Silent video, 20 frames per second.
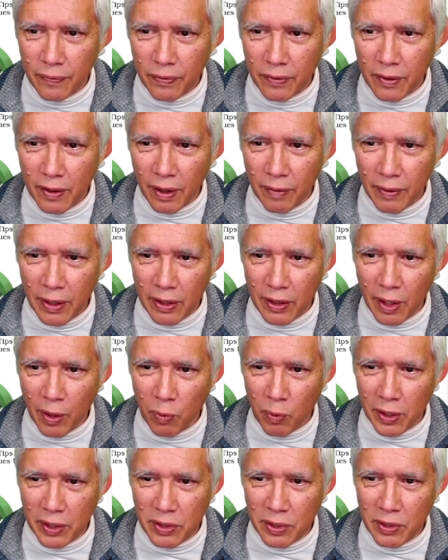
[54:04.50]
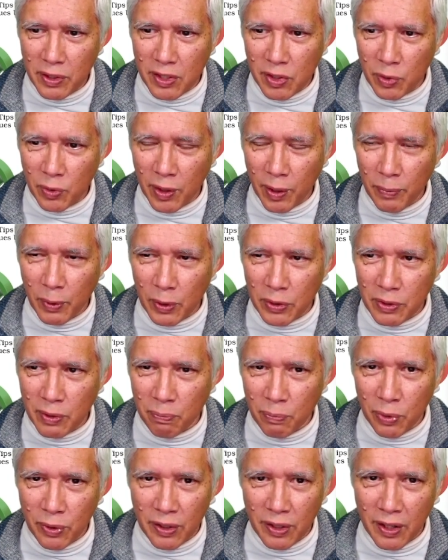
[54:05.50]
I mean, they went to this trouble to
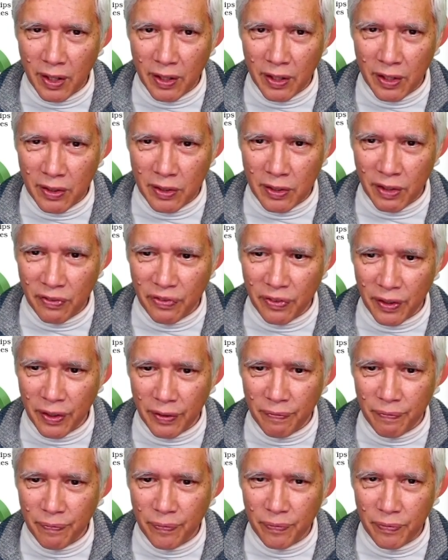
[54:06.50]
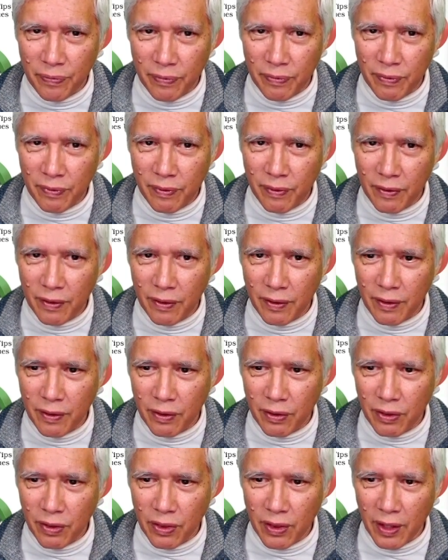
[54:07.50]
put it on a different
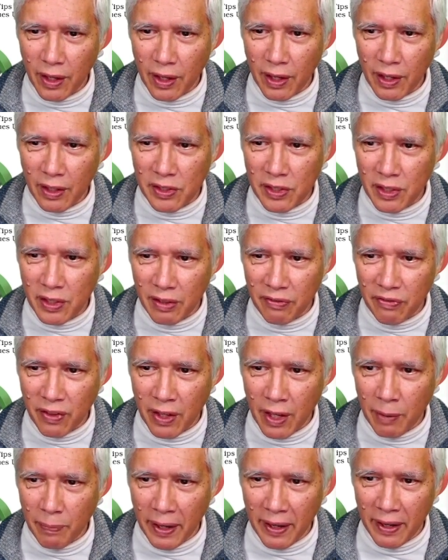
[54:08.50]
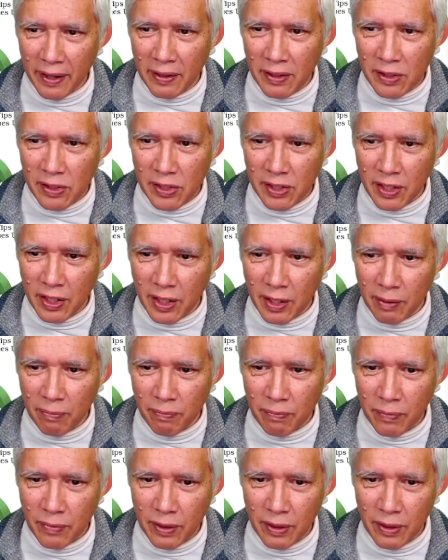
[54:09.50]
thing instead of keeping it in the scheme.